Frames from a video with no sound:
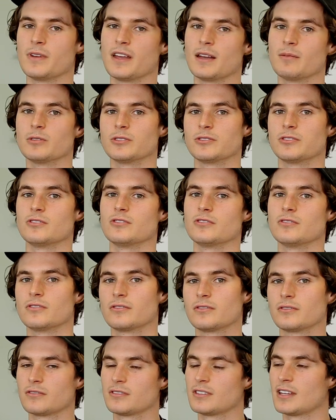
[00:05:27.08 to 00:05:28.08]
be able to
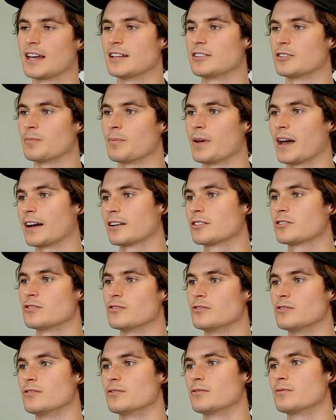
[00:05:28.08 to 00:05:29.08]
cater back
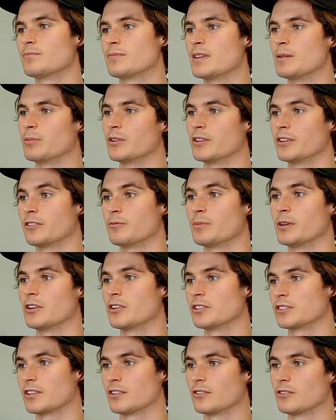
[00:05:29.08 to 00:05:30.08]
to people that have been
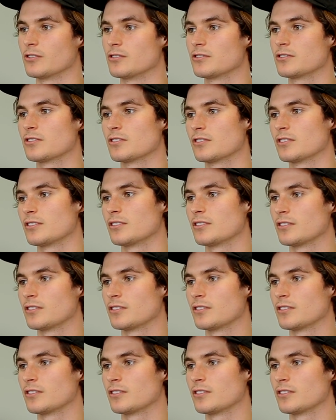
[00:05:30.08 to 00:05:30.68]
asking those.